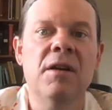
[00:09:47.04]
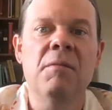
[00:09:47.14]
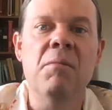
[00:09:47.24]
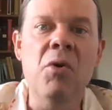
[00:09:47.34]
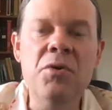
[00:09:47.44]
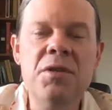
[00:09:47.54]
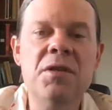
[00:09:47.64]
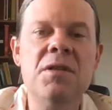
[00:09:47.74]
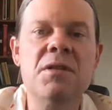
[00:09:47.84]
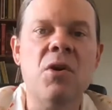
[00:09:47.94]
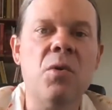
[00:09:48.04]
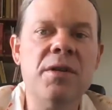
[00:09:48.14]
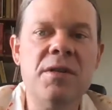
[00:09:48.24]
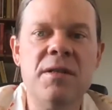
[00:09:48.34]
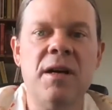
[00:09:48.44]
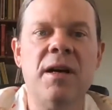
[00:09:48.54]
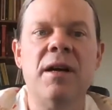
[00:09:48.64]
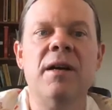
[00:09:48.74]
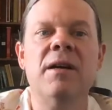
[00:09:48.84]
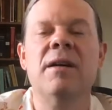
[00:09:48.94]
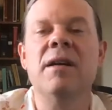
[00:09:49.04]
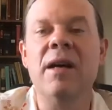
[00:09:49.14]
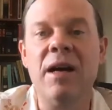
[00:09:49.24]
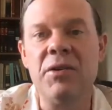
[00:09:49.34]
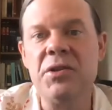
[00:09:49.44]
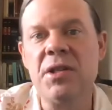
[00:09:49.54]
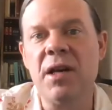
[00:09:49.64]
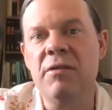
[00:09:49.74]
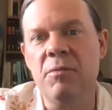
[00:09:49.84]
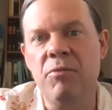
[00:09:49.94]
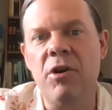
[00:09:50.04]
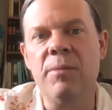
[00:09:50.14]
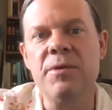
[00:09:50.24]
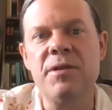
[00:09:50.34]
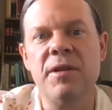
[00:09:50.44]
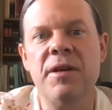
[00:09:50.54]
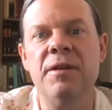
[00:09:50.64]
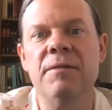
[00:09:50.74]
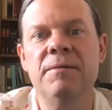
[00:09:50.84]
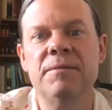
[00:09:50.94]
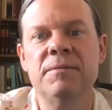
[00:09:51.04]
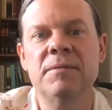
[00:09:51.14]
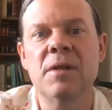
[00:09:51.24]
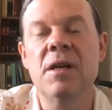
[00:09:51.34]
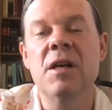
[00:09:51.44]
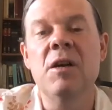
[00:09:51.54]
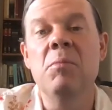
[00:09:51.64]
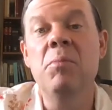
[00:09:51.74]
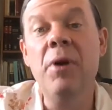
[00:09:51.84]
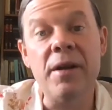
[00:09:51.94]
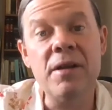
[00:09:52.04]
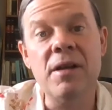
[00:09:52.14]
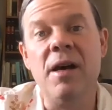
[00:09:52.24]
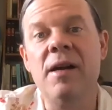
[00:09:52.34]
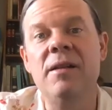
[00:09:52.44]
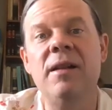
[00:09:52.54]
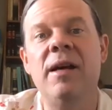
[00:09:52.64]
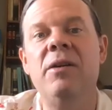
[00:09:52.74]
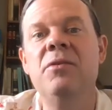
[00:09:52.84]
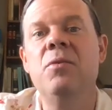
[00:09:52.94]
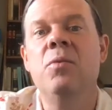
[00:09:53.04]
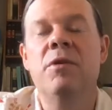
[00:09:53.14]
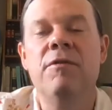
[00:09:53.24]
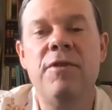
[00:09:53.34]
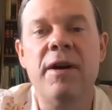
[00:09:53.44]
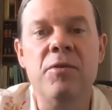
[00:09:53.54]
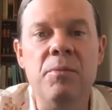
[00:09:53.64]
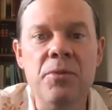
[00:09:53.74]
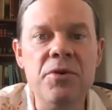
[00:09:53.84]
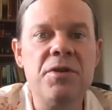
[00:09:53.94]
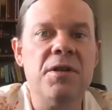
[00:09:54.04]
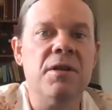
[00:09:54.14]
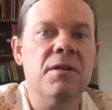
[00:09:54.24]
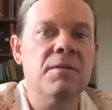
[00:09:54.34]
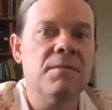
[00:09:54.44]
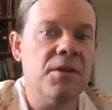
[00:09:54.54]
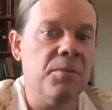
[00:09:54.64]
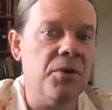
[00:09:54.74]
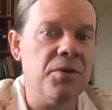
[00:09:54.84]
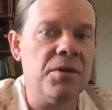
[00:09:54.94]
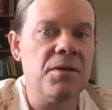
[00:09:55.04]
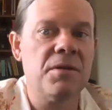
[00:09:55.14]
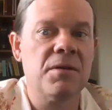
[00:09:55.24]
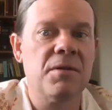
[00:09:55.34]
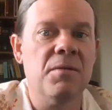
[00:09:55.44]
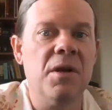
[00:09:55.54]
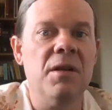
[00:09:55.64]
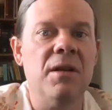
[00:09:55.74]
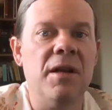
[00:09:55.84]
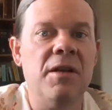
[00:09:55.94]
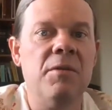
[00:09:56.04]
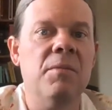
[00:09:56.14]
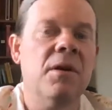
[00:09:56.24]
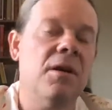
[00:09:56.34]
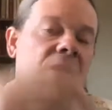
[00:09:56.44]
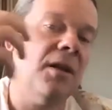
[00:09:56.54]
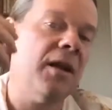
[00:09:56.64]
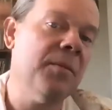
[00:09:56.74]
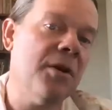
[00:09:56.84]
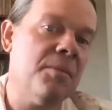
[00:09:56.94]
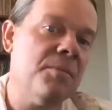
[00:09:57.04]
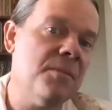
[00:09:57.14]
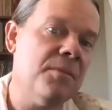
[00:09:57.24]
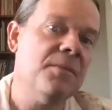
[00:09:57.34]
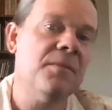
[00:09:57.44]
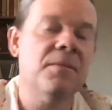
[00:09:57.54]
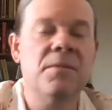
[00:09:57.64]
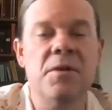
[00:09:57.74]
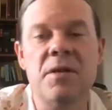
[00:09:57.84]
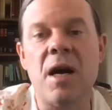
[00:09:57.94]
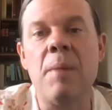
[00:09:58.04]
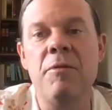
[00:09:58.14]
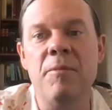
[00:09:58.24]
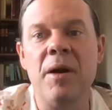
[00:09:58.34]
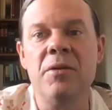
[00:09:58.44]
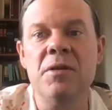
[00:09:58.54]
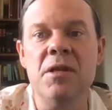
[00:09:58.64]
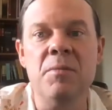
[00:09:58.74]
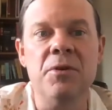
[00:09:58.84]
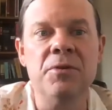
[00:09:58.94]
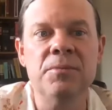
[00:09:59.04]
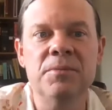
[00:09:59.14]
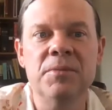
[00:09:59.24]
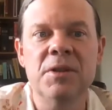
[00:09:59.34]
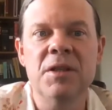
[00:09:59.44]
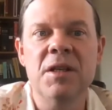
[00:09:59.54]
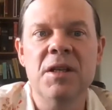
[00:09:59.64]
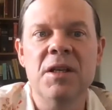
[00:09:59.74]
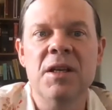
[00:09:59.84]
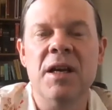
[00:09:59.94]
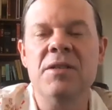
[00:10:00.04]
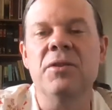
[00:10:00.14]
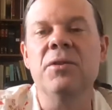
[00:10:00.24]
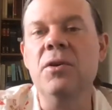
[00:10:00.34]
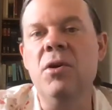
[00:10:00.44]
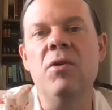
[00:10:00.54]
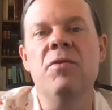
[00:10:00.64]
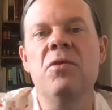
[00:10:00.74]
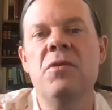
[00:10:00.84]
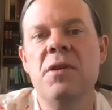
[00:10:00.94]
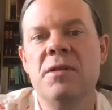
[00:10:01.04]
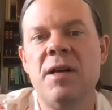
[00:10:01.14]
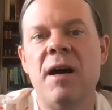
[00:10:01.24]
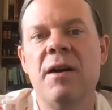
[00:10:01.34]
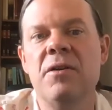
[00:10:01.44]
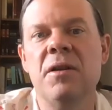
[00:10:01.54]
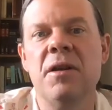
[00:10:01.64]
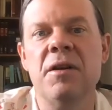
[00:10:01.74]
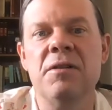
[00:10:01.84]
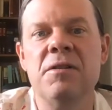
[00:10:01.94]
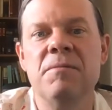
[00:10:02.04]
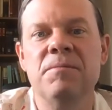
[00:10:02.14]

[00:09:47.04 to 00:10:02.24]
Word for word: Moses is going to die outside of the promised land. But God allowed one final mercy to Moses when he let him climb up to the top of Mount Nebo and to look over the entire land.